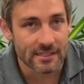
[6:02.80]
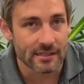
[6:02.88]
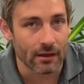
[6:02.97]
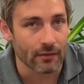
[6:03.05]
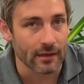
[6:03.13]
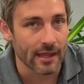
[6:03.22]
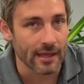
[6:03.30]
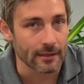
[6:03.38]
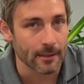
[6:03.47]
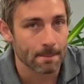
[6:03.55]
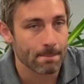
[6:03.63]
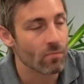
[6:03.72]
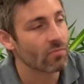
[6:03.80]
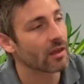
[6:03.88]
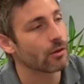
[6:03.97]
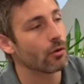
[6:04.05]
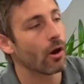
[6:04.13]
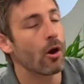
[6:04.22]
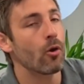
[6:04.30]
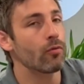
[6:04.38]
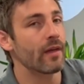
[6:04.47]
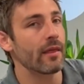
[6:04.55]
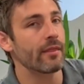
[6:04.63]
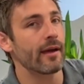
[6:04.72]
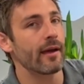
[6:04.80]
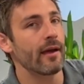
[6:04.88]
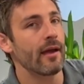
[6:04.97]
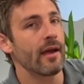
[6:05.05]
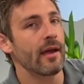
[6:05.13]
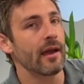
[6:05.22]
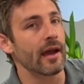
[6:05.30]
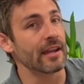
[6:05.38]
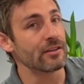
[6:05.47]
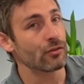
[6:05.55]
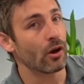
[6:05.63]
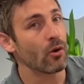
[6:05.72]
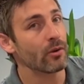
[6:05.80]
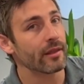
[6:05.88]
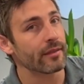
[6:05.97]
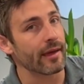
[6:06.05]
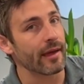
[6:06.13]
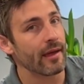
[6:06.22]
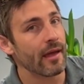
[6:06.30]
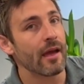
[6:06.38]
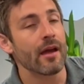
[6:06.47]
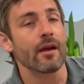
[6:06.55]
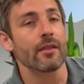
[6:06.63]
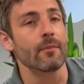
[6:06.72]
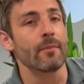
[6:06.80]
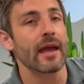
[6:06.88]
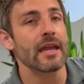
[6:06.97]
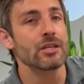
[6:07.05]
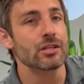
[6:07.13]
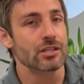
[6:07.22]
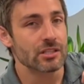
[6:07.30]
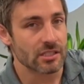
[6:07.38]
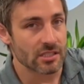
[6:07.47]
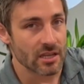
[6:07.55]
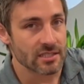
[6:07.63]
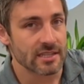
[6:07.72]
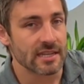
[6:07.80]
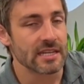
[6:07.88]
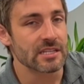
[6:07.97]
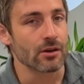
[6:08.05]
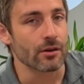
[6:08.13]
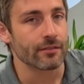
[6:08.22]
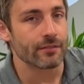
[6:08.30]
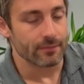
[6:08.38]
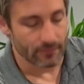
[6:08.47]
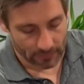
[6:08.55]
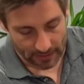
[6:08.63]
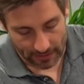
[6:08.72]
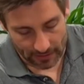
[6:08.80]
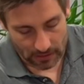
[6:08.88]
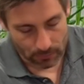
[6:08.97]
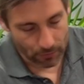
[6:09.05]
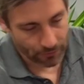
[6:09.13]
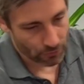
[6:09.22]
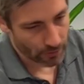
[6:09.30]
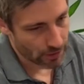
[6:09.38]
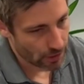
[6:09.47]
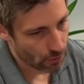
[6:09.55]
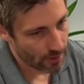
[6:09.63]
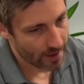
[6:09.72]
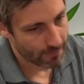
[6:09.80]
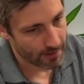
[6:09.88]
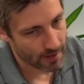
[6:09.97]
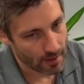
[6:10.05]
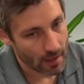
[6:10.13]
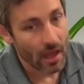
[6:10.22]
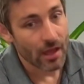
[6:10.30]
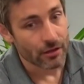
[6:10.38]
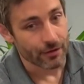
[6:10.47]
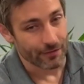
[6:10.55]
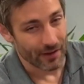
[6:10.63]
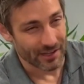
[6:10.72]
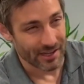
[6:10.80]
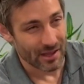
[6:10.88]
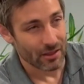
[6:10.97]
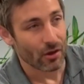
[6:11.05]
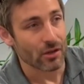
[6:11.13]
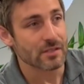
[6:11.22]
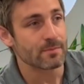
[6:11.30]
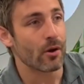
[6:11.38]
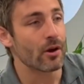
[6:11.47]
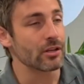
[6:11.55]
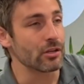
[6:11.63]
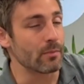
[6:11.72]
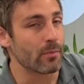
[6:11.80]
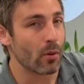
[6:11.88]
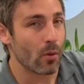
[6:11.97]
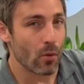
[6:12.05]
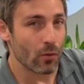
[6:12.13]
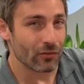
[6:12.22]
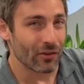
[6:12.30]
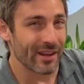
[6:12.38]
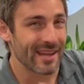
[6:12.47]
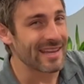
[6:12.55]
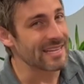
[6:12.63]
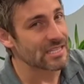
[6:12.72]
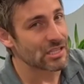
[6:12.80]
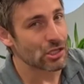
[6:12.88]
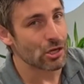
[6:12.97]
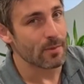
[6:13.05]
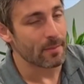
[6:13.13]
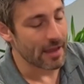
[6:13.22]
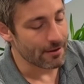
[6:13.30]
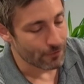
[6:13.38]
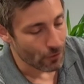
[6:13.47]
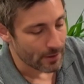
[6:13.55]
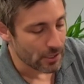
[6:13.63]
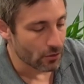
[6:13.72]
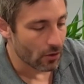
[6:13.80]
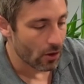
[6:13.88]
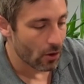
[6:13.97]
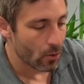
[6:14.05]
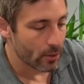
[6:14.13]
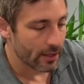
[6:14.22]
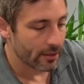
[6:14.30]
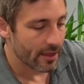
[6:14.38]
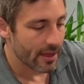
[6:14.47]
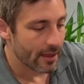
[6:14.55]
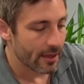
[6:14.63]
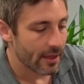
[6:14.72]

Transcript: down the leg. You hold that there, and as you hold it there, the pain just starts to ease off. And then you move to a new area, you find another hot spot, you pause on it, it's super painful, but you hold it there